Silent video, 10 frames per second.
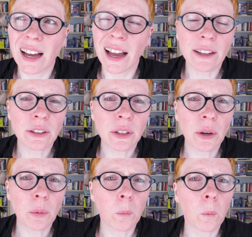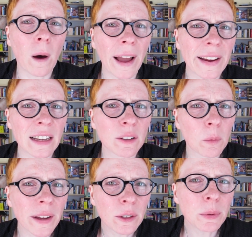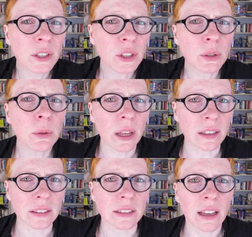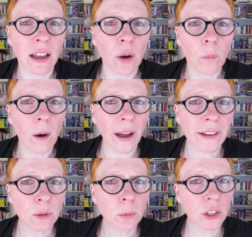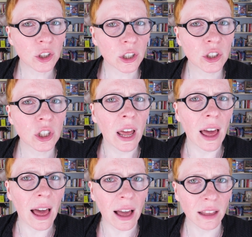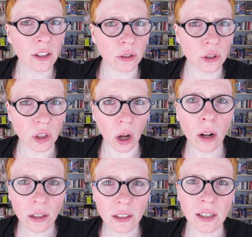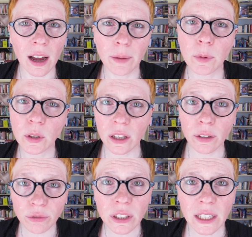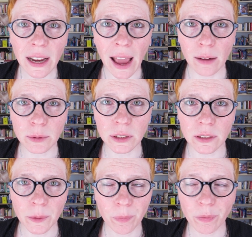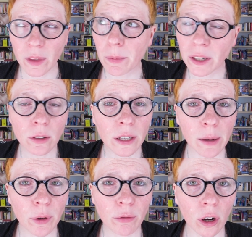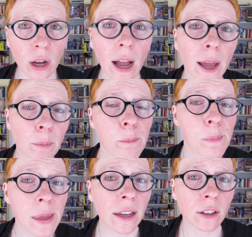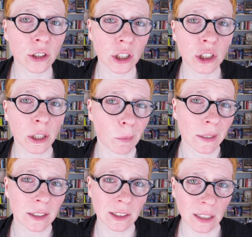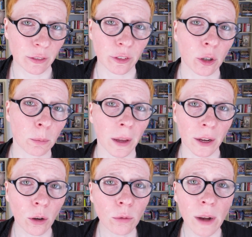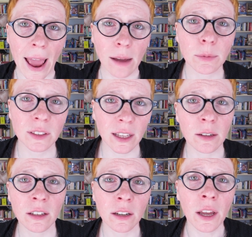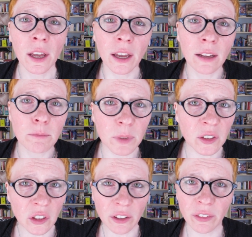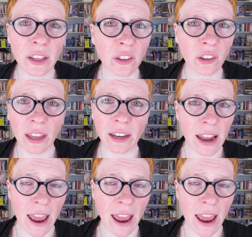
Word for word: I don't know why do we do this? Why do we judge others all the time on their reading habits? I mean, don't get me wrong, I'm big on judging myself on my own habits and misgivings and